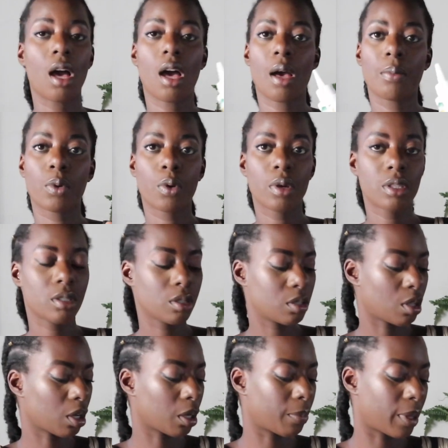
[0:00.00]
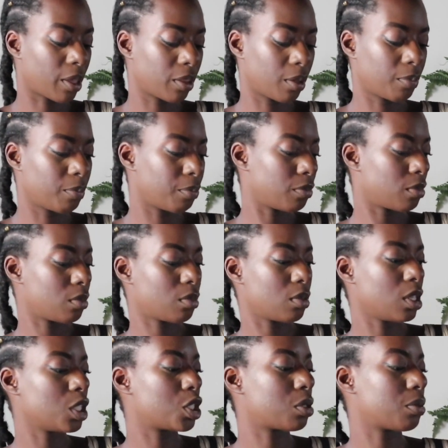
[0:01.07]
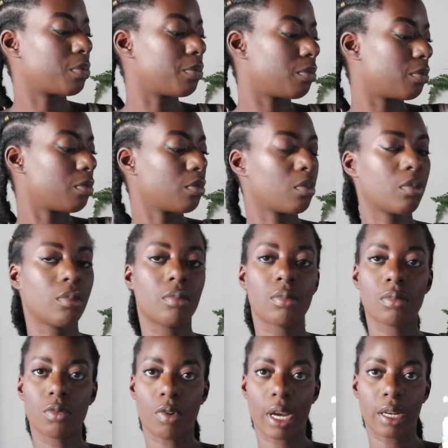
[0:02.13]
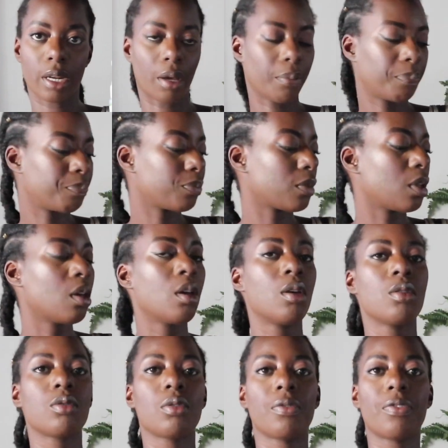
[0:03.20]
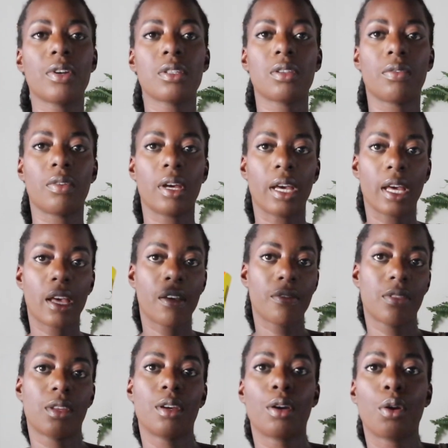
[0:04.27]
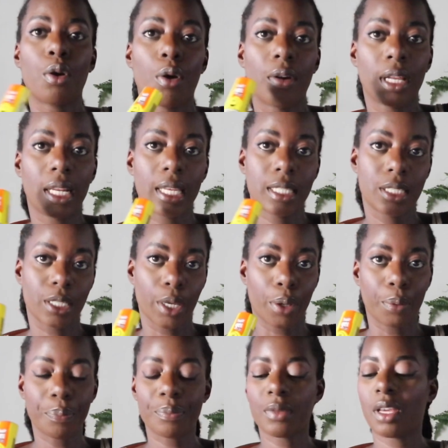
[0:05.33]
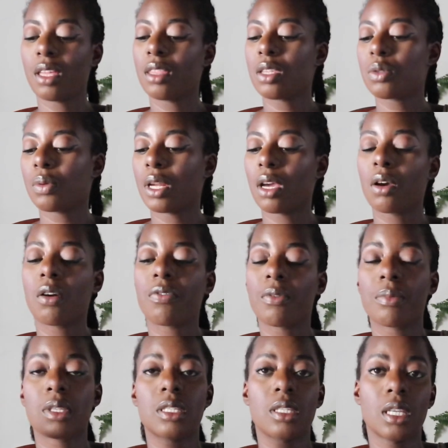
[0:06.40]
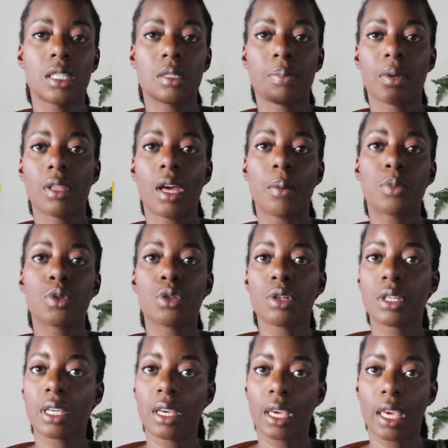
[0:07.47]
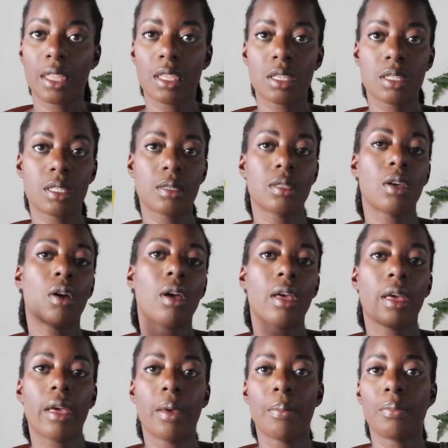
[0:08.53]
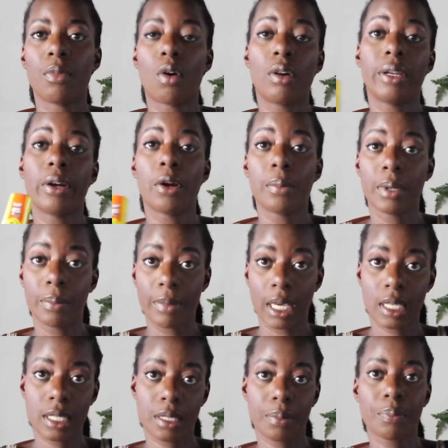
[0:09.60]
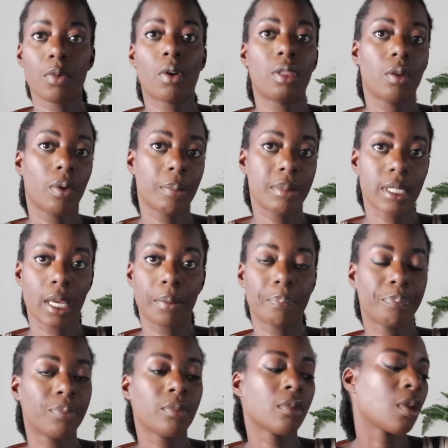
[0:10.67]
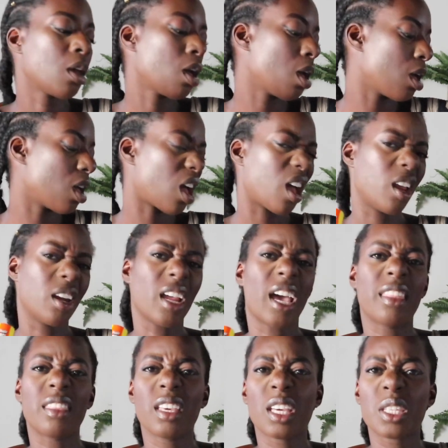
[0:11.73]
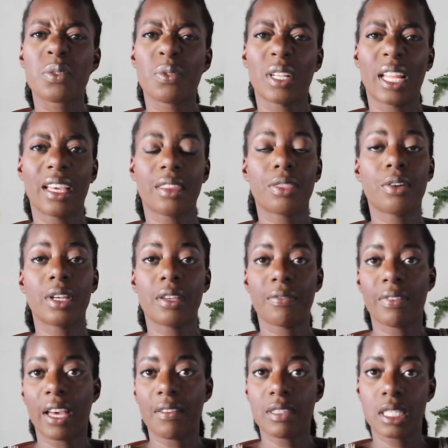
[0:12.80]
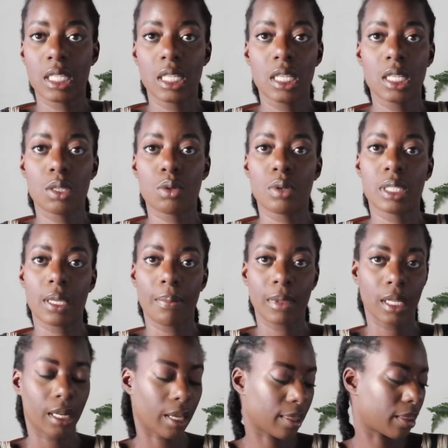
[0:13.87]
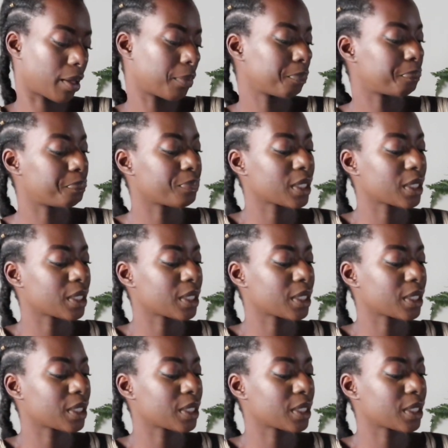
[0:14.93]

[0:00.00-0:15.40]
I'm going to talk about them each right now. So first of all, I have the Gorilla Gel, and this one I got from the States, but I'm sure you can get this on Urban Mix on the website. And I think it's for like 35 CDs or something like that.